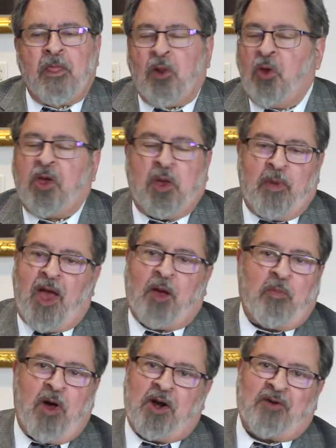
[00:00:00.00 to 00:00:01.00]
Looking back
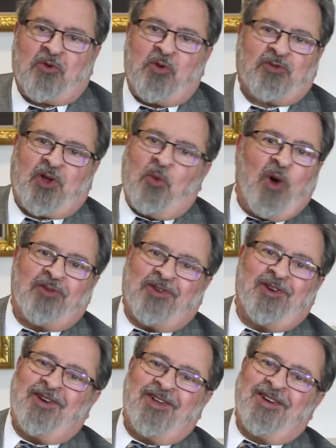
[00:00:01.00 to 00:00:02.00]
upon it, of course, I
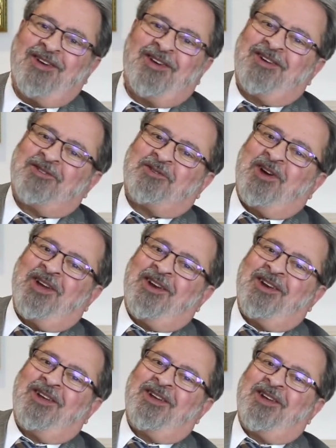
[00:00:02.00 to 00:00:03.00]
wasn't, right?
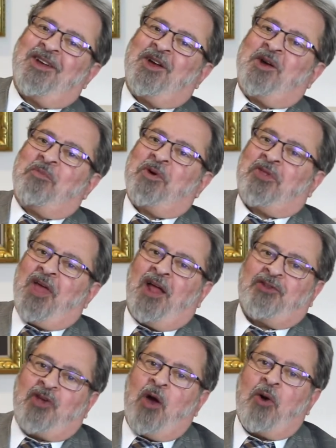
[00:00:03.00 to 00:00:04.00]
But
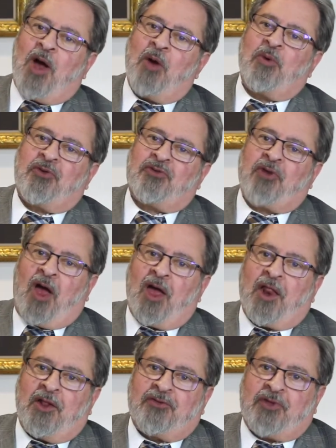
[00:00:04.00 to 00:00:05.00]
that's how I was
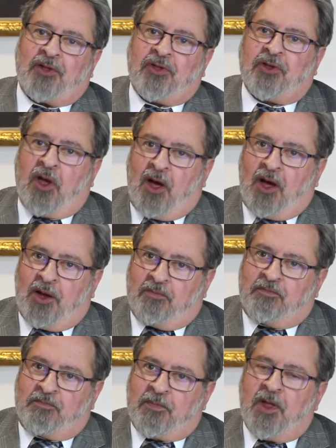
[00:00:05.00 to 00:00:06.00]
silenced at the
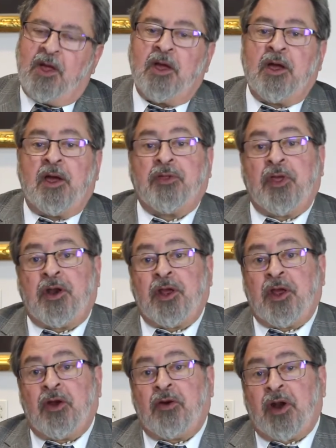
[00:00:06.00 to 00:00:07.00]
time. And then a
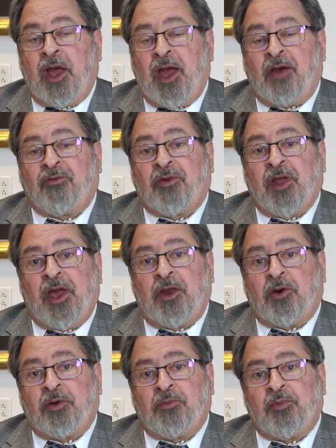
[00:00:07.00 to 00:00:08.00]
year and a half
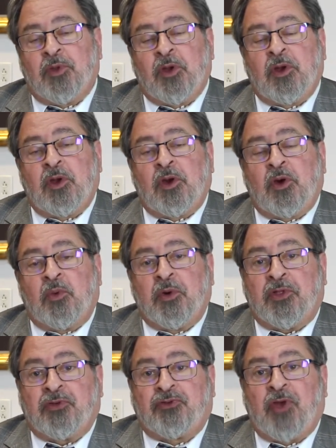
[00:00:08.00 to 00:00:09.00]
later,
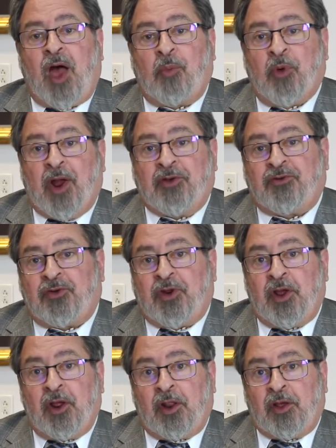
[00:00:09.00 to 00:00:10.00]
when the Sabra and
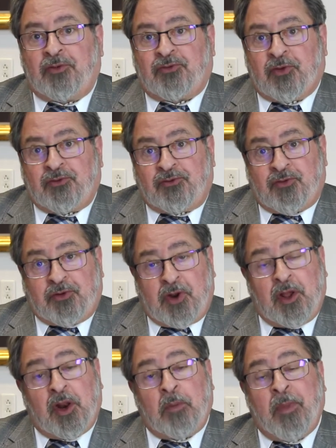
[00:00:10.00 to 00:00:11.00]

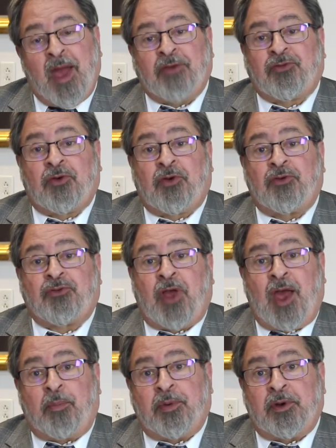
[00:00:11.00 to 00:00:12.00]
Shatila massacres
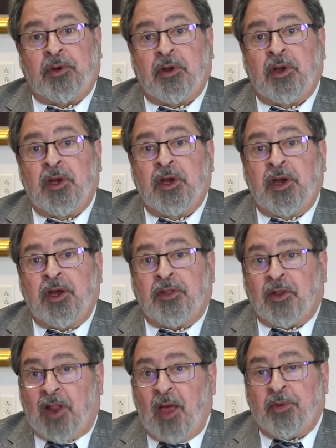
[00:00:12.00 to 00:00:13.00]
happened
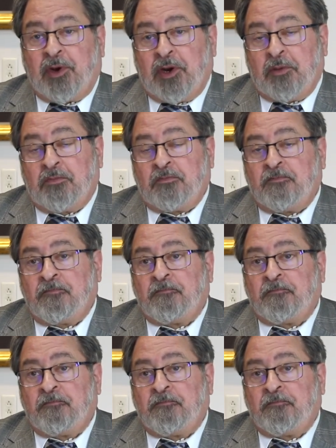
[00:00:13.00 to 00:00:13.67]
in Lebanon,